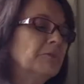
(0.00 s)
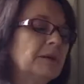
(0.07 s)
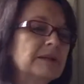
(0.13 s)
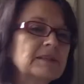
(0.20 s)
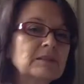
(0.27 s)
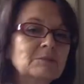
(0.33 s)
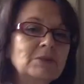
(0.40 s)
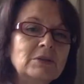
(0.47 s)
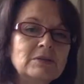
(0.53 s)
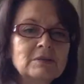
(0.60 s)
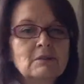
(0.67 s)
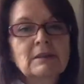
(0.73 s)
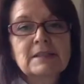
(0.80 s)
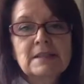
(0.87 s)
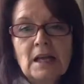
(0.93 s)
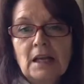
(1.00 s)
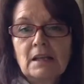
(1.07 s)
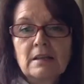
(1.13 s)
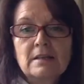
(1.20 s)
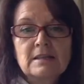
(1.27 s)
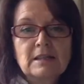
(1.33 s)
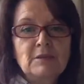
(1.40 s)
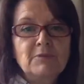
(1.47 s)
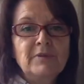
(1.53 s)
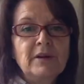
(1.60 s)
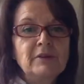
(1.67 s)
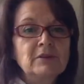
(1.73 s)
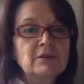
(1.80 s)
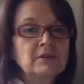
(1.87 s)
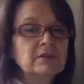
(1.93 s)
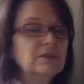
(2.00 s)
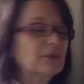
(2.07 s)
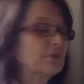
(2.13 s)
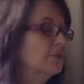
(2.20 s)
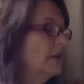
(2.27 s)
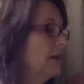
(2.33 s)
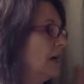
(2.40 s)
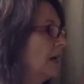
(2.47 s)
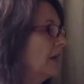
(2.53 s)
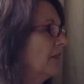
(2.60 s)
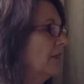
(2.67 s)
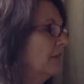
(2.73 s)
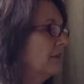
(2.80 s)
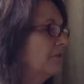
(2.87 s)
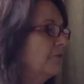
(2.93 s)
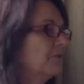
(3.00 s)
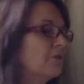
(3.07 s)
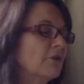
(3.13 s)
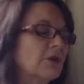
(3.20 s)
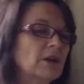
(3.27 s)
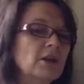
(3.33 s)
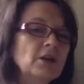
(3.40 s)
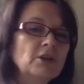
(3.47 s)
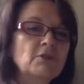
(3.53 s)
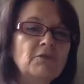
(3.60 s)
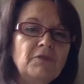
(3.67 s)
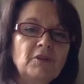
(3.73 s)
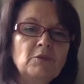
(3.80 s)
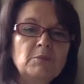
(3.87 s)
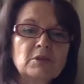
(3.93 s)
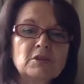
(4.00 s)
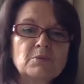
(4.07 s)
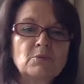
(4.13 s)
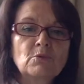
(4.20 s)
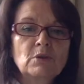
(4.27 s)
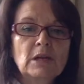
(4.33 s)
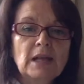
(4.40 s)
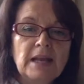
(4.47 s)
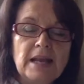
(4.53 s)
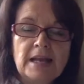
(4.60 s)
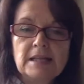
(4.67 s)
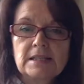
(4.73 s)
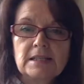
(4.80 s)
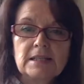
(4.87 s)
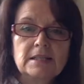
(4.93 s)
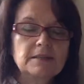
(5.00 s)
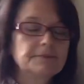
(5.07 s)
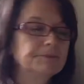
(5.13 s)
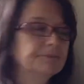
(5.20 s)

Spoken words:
met someone who's got exactly the same values as you, and therefore you feel much more connected.